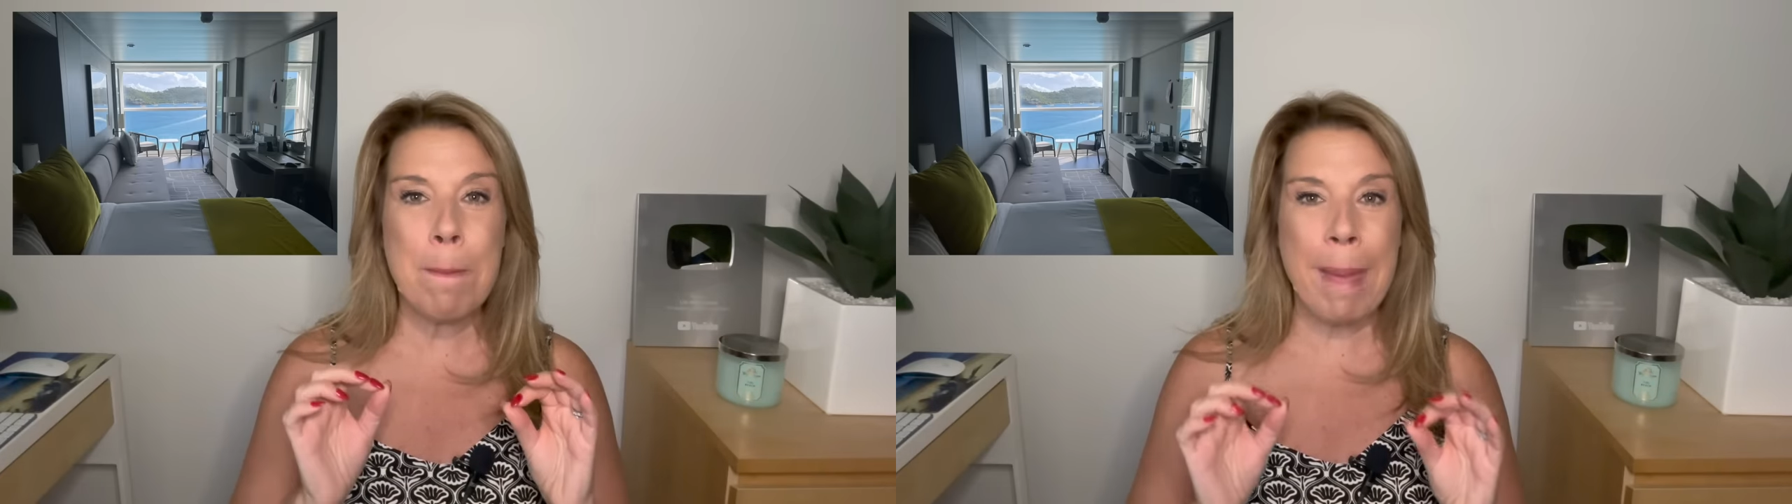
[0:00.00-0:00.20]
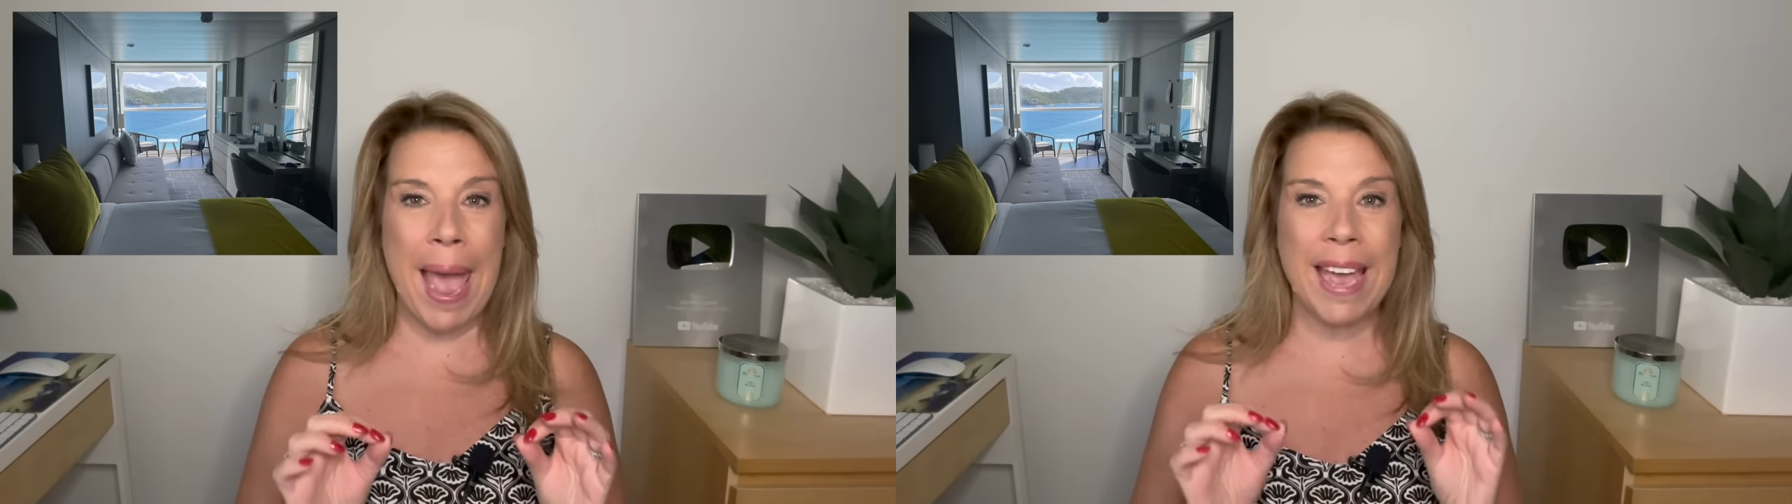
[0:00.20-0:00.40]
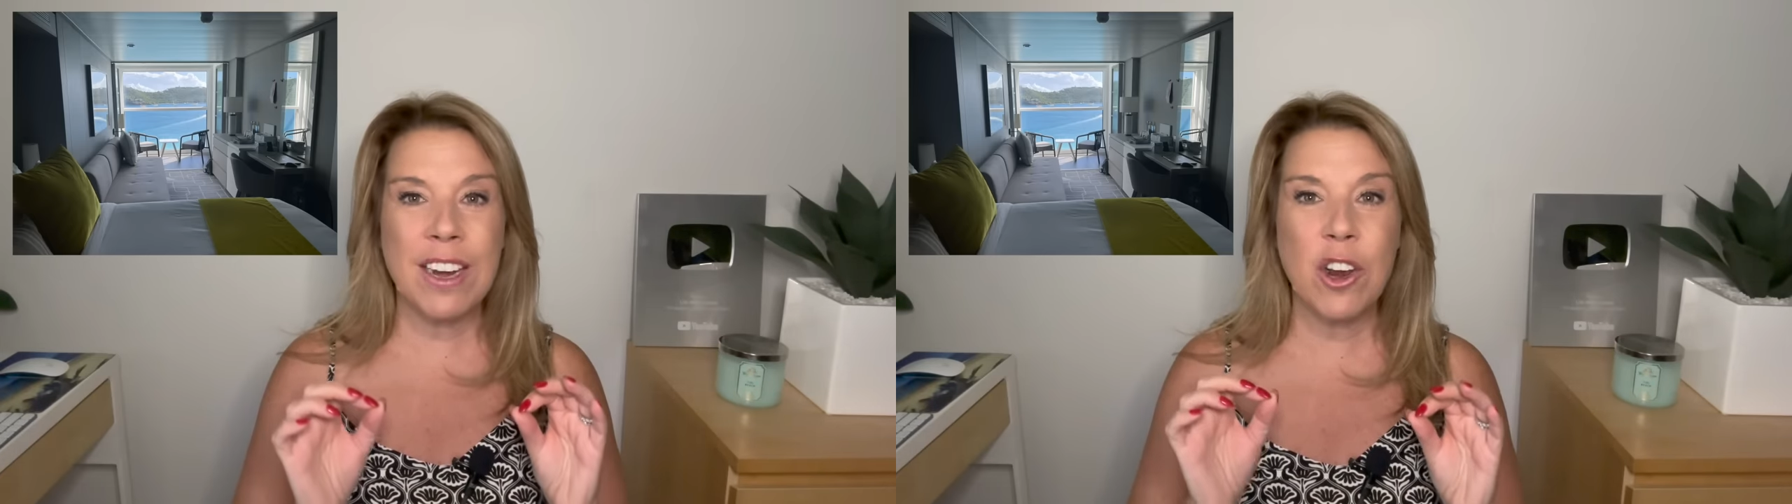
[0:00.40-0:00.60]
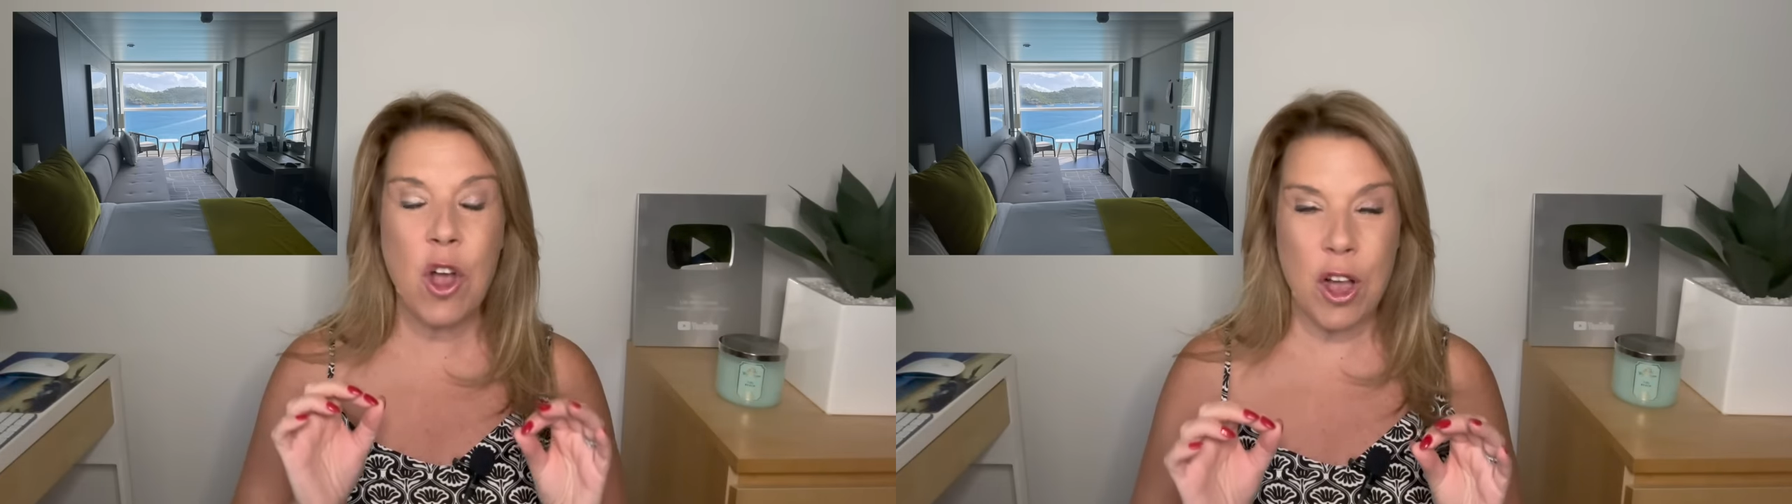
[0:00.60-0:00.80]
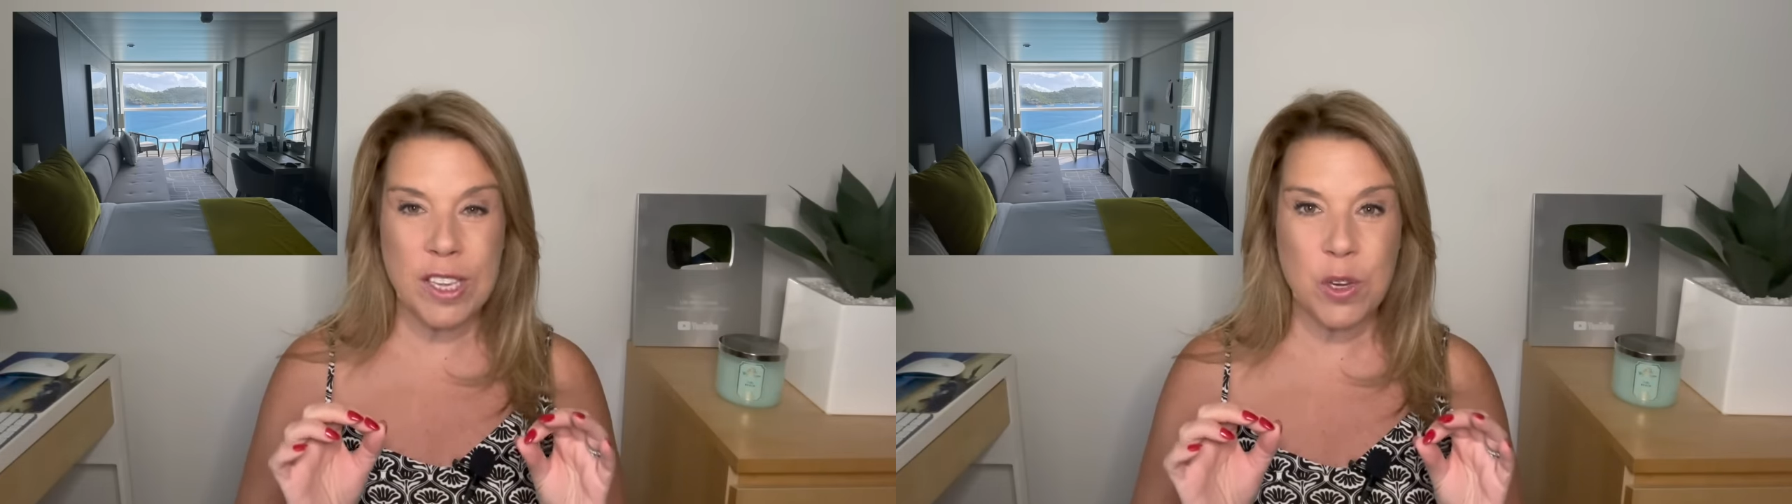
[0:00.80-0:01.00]
bad
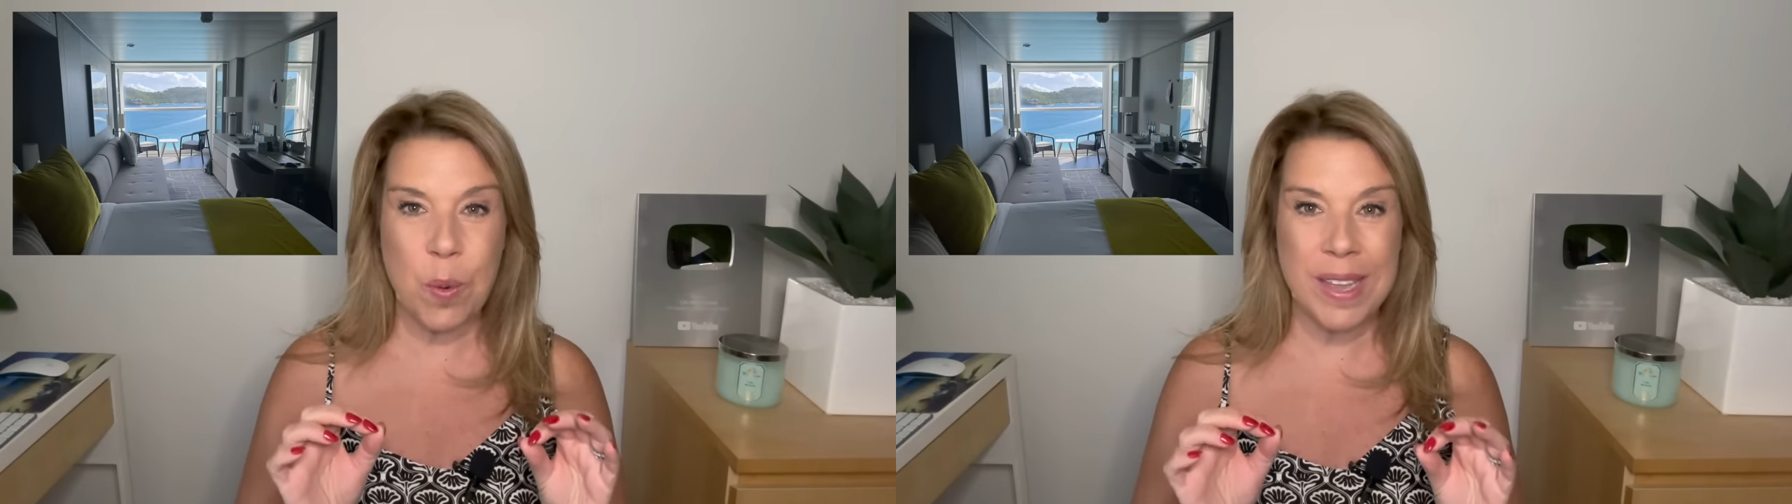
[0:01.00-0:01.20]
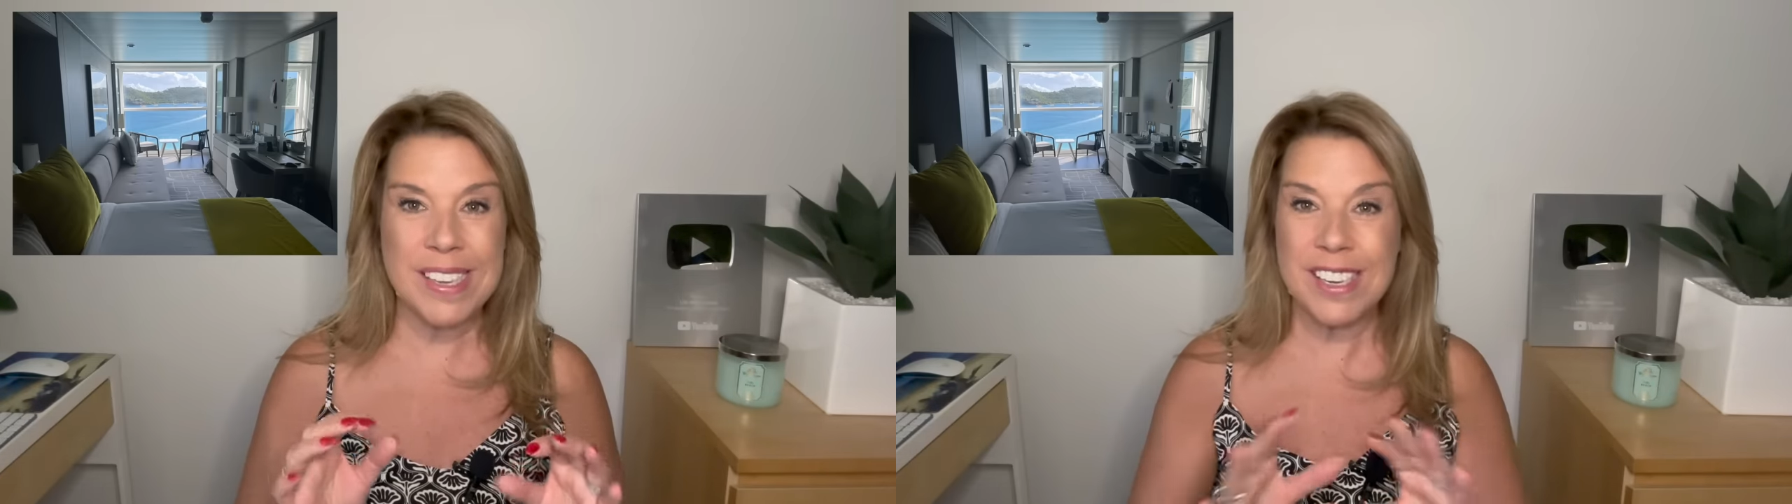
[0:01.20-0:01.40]
consequence.